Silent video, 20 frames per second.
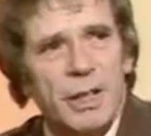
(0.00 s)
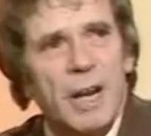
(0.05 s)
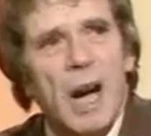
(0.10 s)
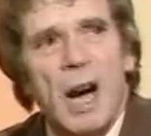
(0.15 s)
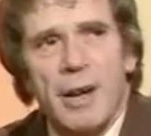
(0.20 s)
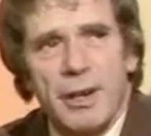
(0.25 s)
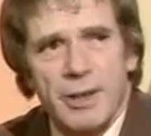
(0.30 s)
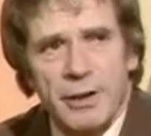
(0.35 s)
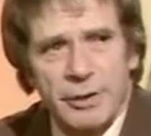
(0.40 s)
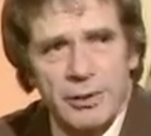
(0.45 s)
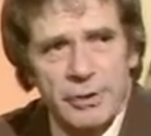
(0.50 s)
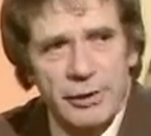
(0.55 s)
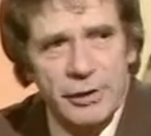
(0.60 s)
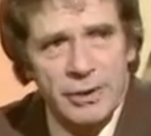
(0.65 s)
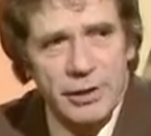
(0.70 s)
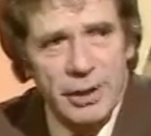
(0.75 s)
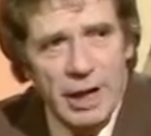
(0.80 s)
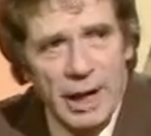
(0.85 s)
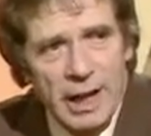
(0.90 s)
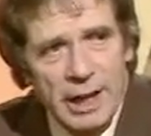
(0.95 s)

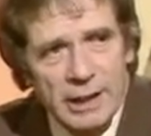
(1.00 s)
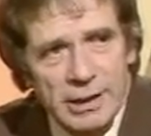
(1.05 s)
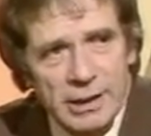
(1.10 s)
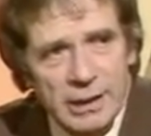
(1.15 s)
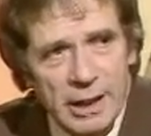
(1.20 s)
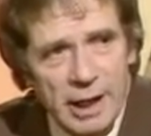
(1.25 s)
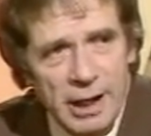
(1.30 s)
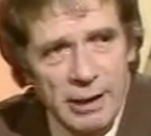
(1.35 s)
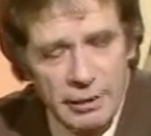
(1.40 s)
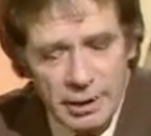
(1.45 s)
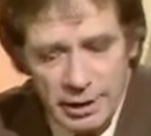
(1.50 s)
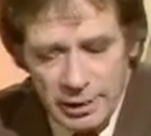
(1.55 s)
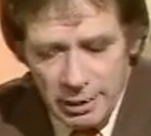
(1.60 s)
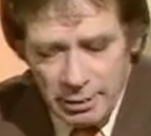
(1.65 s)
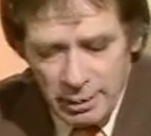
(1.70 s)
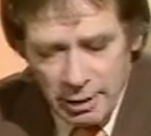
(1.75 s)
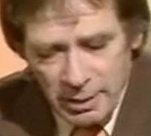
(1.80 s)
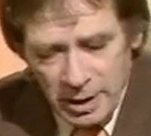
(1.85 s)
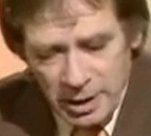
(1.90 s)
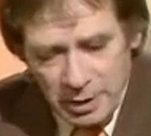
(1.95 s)
guns, and I really
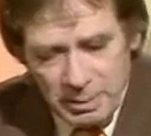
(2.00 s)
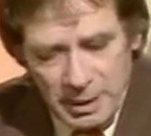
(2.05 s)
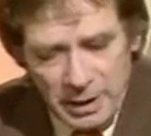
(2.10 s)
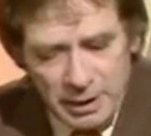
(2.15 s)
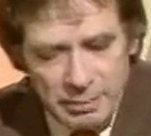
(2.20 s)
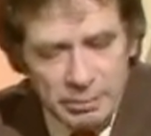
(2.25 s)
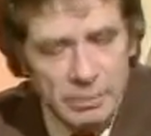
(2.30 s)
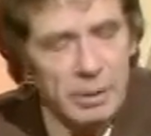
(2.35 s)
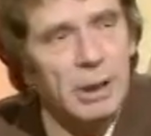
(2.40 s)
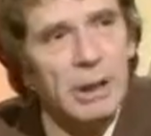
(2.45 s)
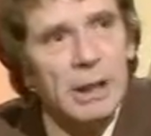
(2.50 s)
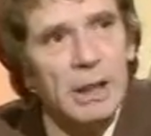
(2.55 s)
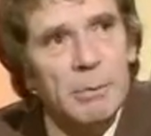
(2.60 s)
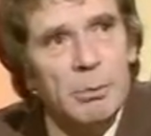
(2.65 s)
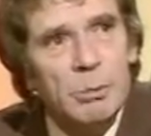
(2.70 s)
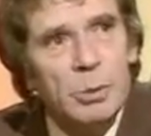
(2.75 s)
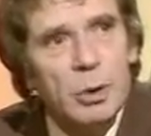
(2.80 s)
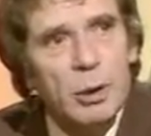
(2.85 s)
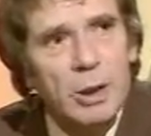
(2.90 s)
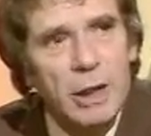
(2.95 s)
don't know much about them, but
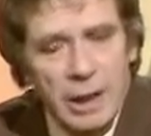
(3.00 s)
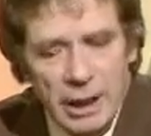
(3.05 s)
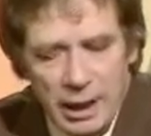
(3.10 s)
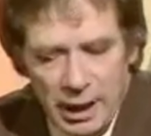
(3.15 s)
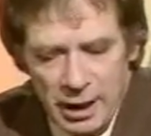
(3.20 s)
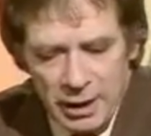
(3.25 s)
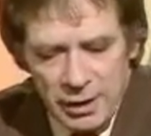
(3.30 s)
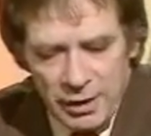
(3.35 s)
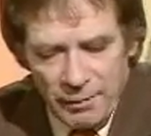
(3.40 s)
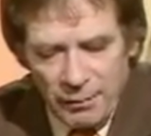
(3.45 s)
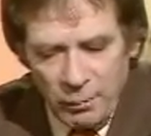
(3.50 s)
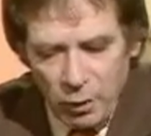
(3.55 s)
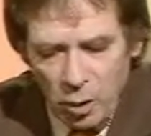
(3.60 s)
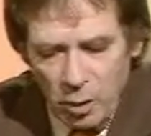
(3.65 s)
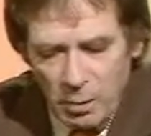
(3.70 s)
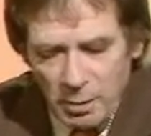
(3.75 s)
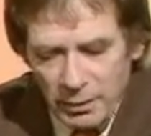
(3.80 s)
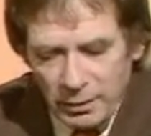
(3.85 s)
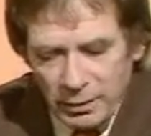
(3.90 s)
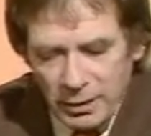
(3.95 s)
muling is a
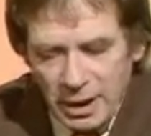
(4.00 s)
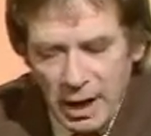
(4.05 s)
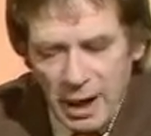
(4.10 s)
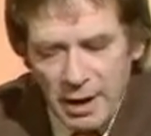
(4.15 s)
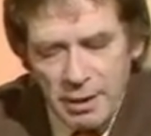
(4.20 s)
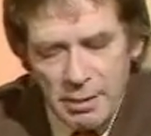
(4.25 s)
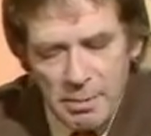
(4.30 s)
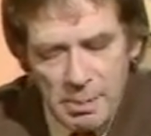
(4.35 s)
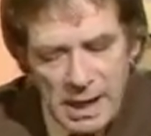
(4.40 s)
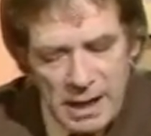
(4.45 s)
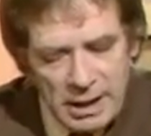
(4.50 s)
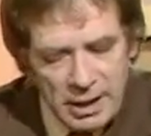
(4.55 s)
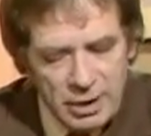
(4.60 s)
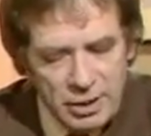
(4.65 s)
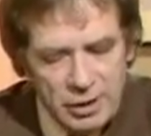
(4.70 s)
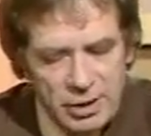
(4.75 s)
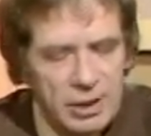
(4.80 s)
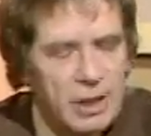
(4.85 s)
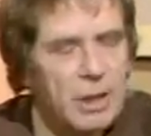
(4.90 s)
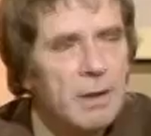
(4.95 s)
form of
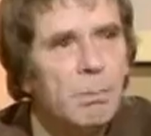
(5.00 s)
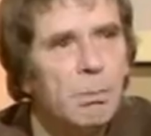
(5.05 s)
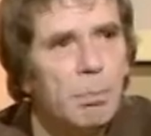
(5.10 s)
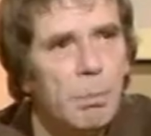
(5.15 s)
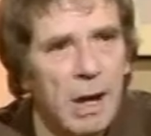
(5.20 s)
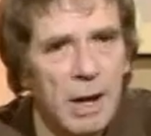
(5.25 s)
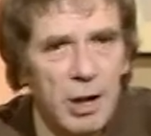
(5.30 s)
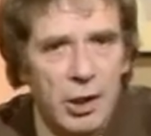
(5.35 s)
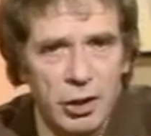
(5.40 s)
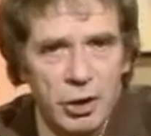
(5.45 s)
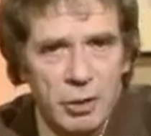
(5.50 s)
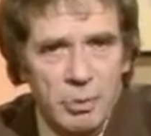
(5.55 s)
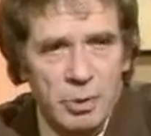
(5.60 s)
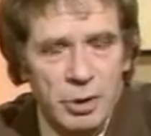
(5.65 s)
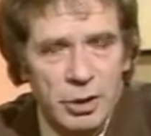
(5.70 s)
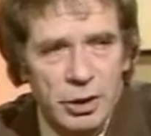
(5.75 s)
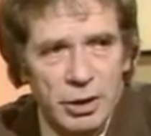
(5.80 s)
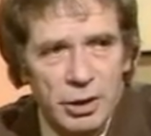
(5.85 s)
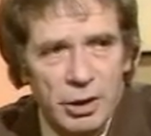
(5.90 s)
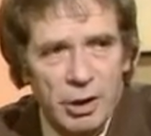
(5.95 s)
gunmaker's
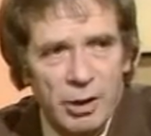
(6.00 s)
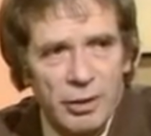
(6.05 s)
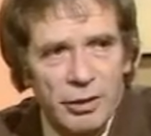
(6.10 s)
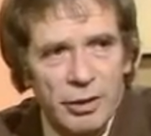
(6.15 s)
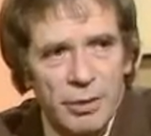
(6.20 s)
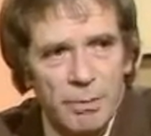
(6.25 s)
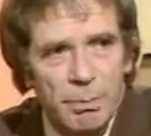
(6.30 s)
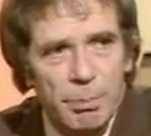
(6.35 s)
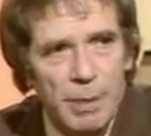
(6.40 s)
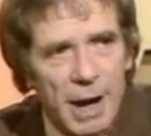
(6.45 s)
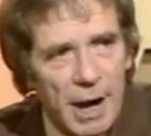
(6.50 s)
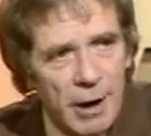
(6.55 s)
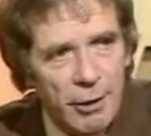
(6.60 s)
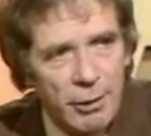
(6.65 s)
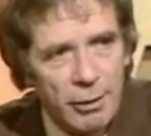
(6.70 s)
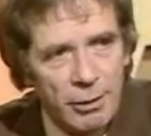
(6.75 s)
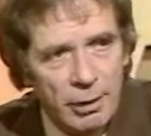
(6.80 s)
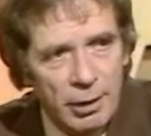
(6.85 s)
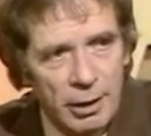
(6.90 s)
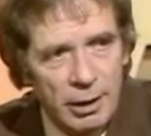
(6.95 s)
embellishment on the
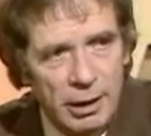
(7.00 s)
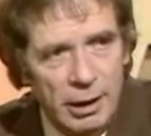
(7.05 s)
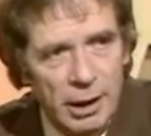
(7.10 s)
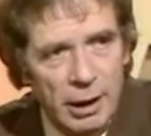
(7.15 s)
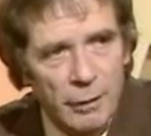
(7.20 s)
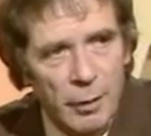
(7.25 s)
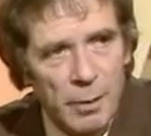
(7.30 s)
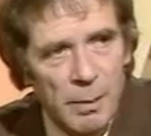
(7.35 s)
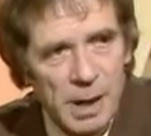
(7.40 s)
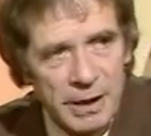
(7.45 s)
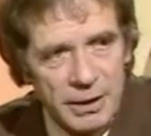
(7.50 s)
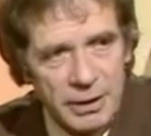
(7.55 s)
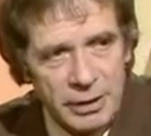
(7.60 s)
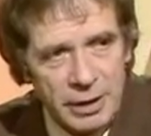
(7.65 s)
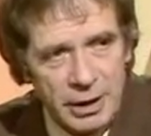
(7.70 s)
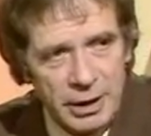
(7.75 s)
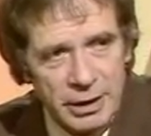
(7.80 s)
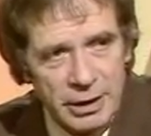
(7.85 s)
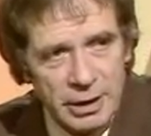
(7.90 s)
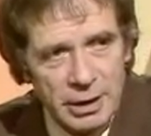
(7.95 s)
barrel of a
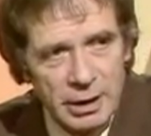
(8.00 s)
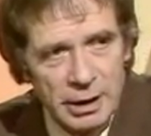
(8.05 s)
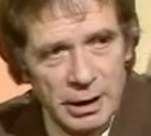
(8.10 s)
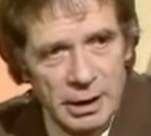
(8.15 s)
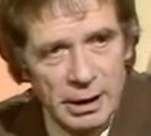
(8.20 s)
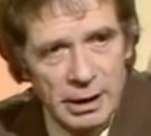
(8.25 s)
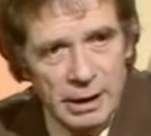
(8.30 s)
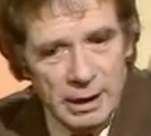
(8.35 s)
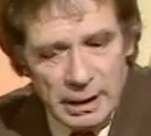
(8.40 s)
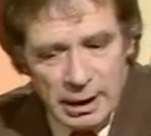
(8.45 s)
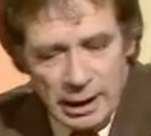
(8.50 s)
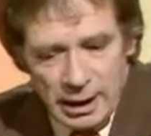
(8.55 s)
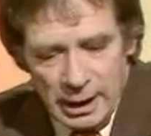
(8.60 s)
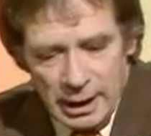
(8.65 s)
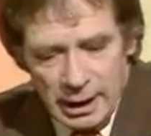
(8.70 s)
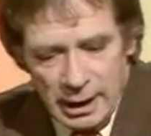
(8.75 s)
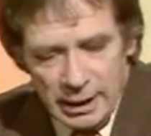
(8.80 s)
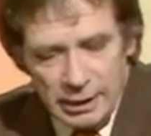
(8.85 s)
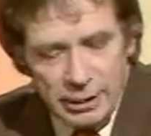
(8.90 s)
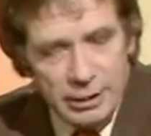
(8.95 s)
musket.
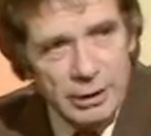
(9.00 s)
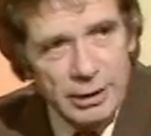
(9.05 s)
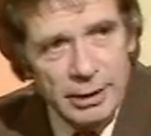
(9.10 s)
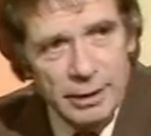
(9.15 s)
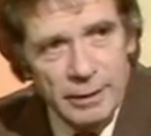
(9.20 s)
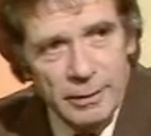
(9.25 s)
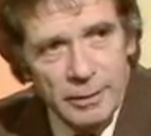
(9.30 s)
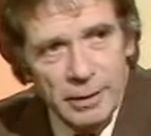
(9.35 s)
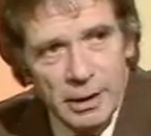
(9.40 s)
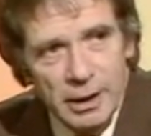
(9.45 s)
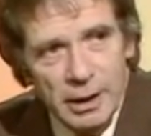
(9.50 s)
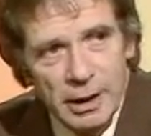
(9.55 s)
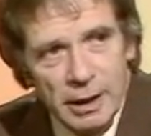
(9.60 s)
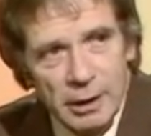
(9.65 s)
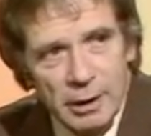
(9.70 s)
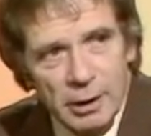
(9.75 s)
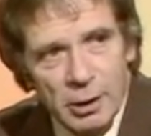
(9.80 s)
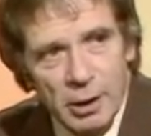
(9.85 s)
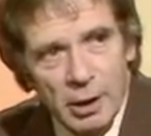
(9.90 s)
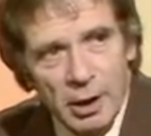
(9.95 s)
And
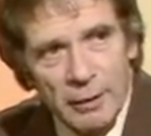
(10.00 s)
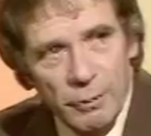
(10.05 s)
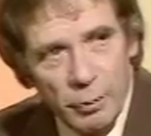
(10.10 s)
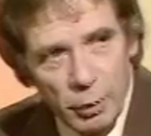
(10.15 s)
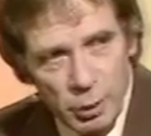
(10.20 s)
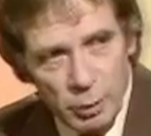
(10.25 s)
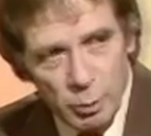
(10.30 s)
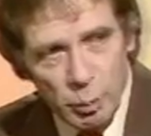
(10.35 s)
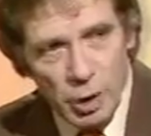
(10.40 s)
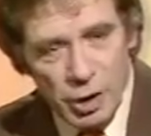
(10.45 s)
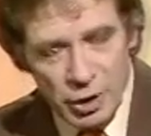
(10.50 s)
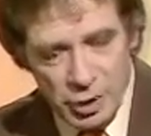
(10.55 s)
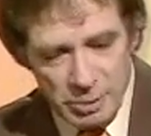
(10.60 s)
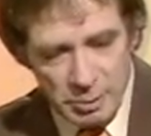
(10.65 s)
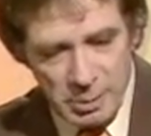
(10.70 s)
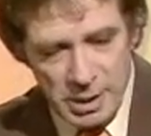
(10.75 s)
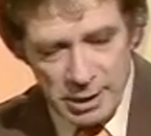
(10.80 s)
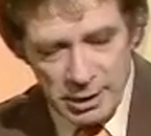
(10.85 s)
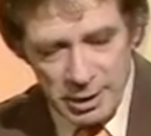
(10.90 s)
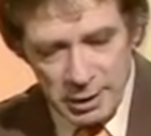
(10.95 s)
if you could watch
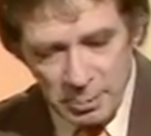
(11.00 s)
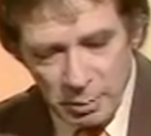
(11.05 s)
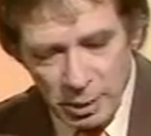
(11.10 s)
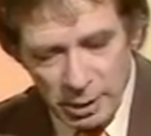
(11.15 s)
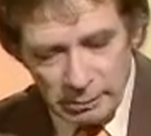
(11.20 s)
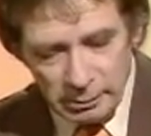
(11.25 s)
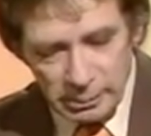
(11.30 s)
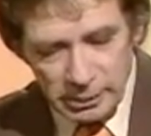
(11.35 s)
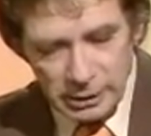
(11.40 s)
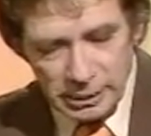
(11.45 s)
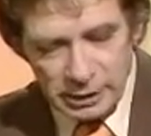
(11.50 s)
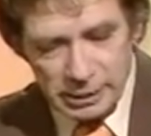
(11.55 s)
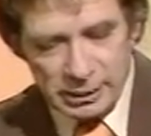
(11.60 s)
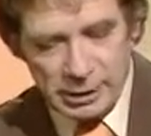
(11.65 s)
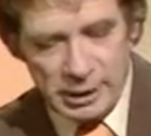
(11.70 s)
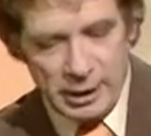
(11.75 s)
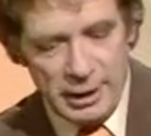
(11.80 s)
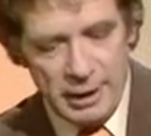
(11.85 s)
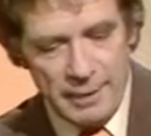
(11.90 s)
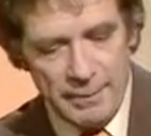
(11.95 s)
me at this point, because
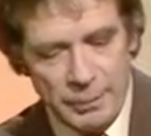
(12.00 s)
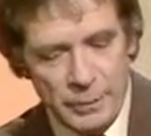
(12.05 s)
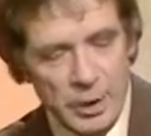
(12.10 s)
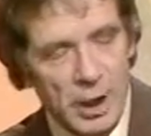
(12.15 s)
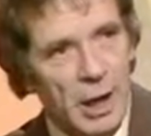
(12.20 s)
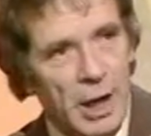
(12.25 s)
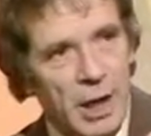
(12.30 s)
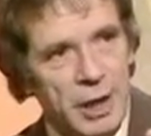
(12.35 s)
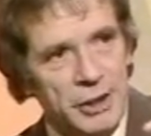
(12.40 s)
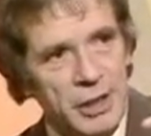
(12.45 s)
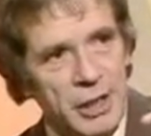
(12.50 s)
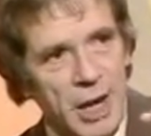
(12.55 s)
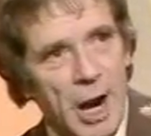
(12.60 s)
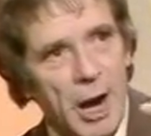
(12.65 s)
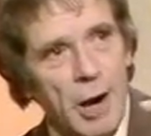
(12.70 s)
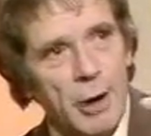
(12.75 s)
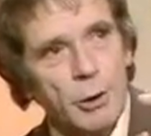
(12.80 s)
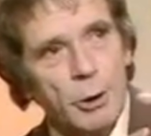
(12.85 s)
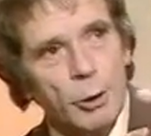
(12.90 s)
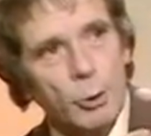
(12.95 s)
it's
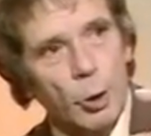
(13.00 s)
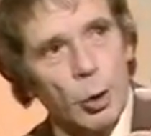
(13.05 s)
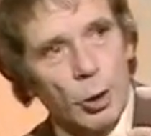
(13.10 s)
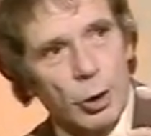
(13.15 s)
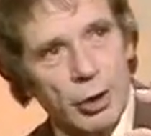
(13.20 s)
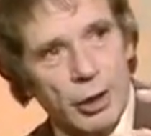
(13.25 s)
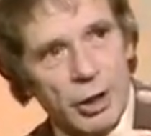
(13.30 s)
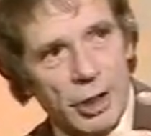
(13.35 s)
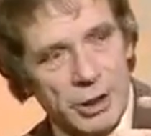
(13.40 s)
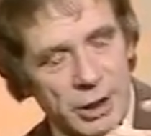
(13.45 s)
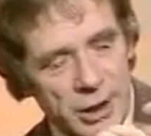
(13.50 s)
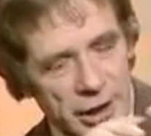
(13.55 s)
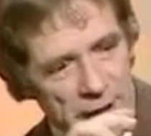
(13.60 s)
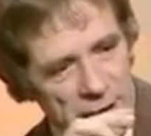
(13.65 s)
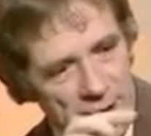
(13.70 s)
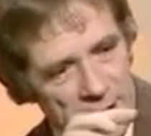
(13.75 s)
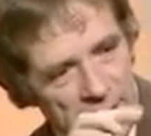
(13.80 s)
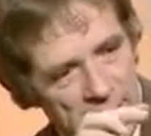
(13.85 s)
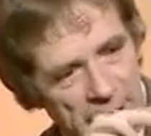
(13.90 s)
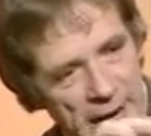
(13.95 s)
how you look at a
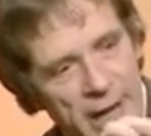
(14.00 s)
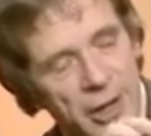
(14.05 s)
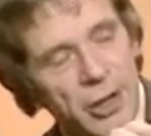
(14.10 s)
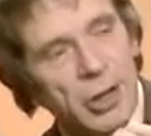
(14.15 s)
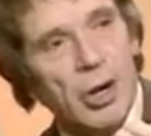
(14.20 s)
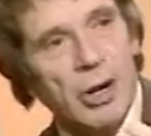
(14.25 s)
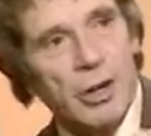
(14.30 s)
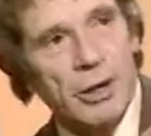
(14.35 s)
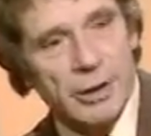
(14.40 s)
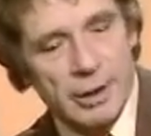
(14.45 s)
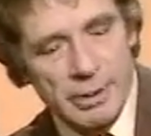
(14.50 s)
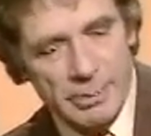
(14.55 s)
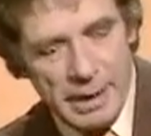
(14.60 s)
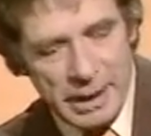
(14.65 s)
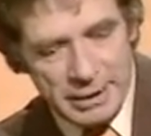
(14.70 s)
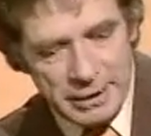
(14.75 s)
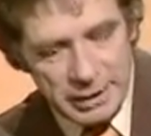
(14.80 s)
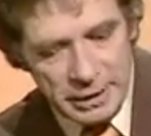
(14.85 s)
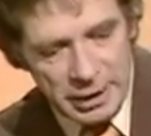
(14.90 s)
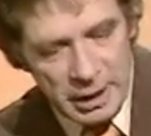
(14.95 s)
gun end-on that
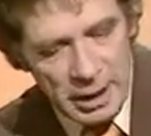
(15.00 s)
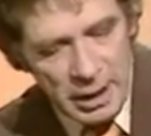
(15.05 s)
matters.